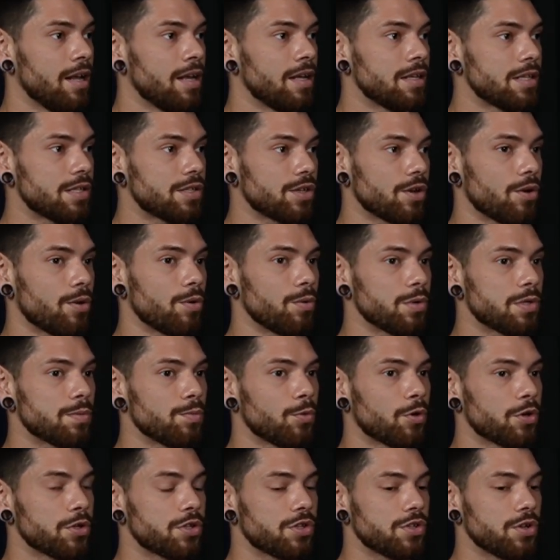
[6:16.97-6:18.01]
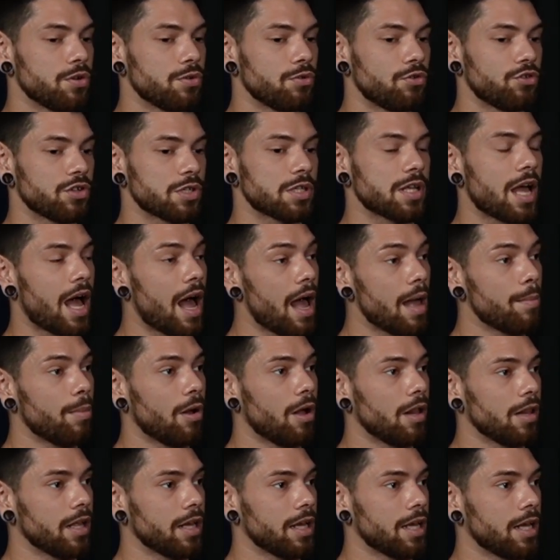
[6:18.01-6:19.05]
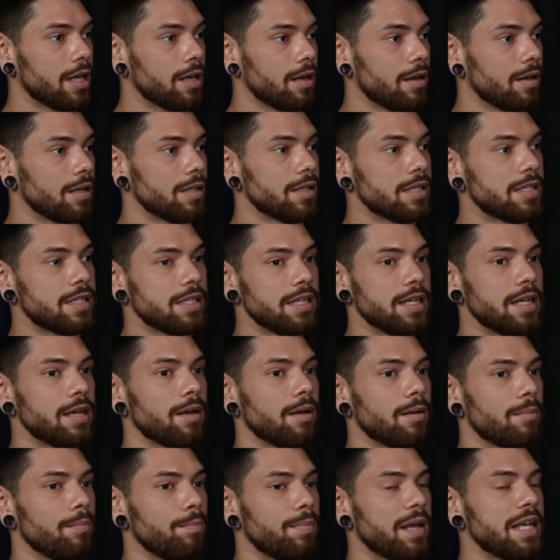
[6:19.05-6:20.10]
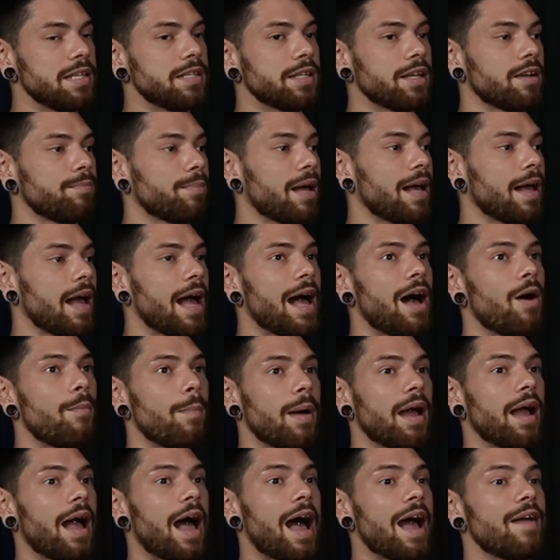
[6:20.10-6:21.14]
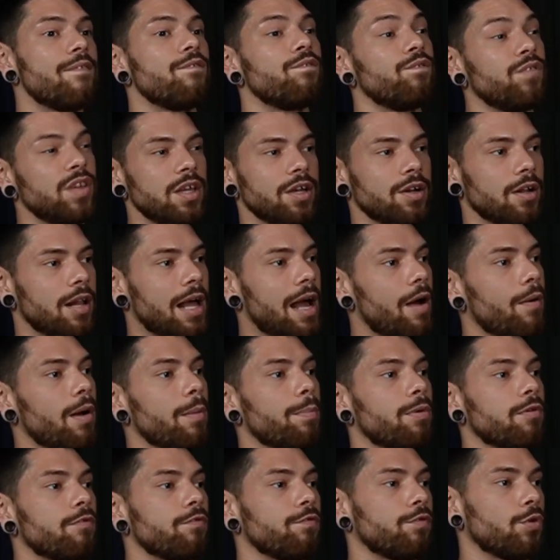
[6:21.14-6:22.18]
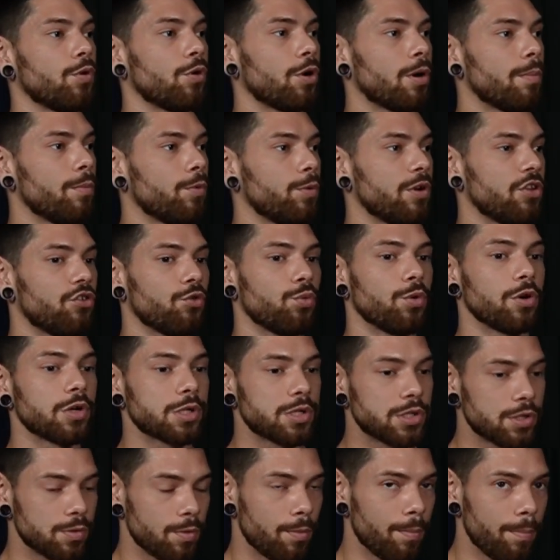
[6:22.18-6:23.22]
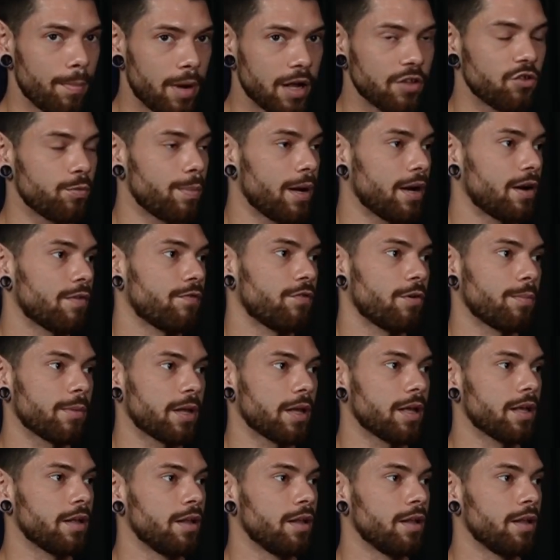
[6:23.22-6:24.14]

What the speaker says: So it was more so just eyeballing it, basing it about how I feel, how I perform, which works much better for me.